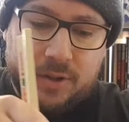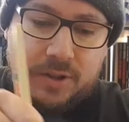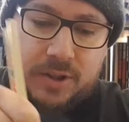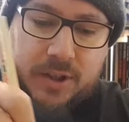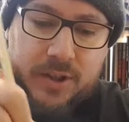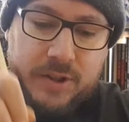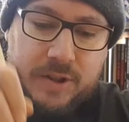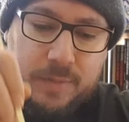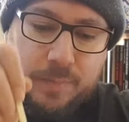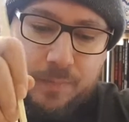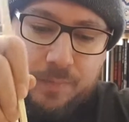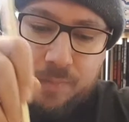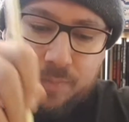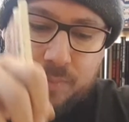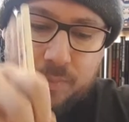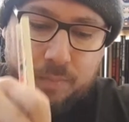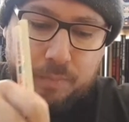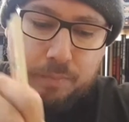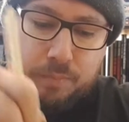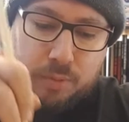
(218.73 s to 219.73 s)
can see some
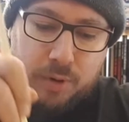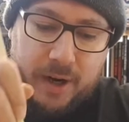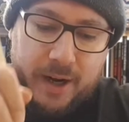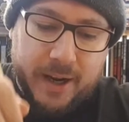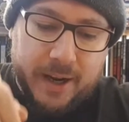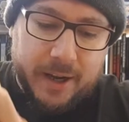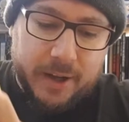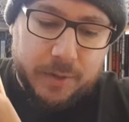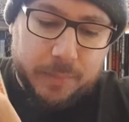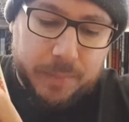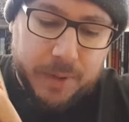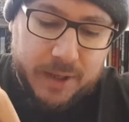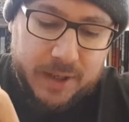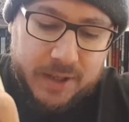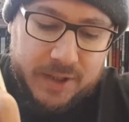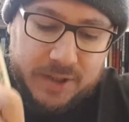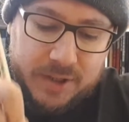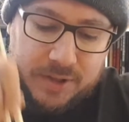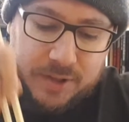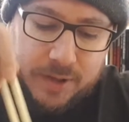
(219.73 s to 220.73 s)
brown
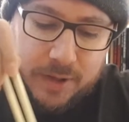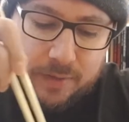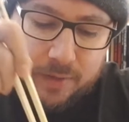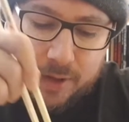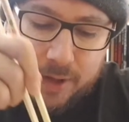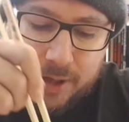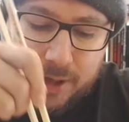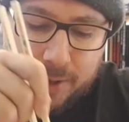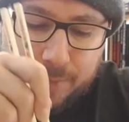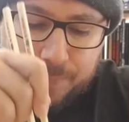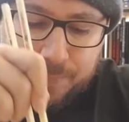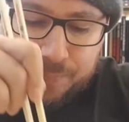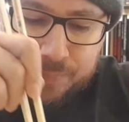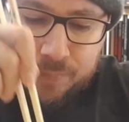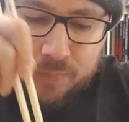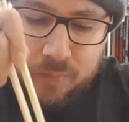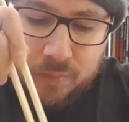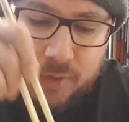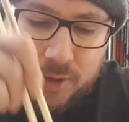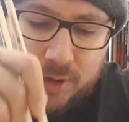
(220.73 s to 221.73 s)
pieces in there,
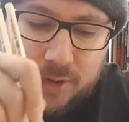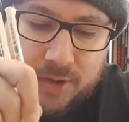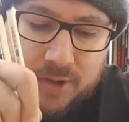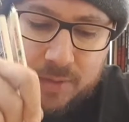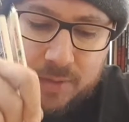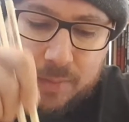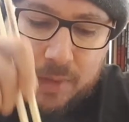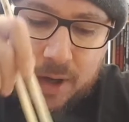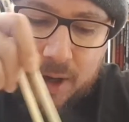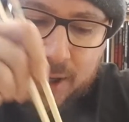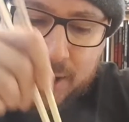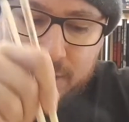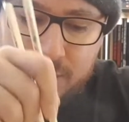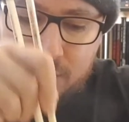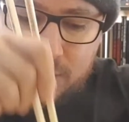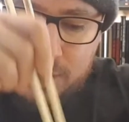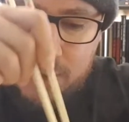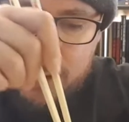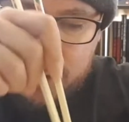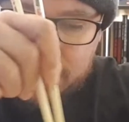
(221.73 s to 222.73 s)
and some
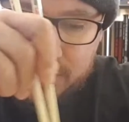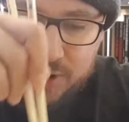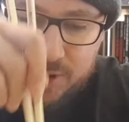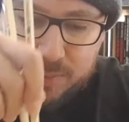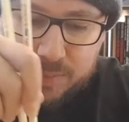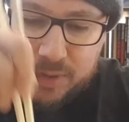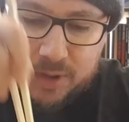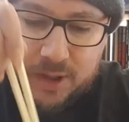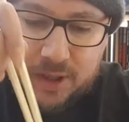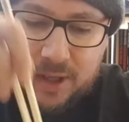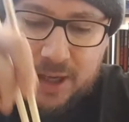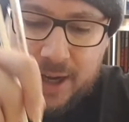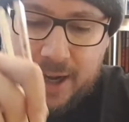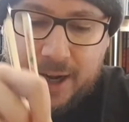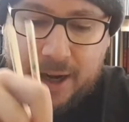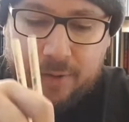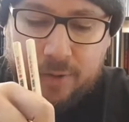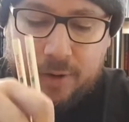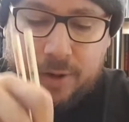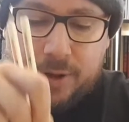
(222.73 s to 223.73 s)
onion and some
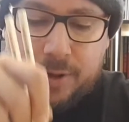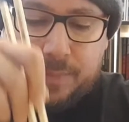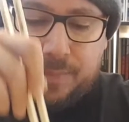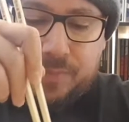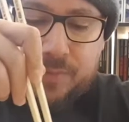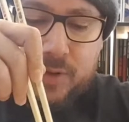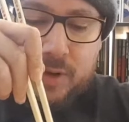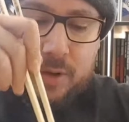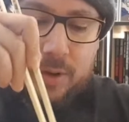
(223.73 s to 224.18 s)
carrot.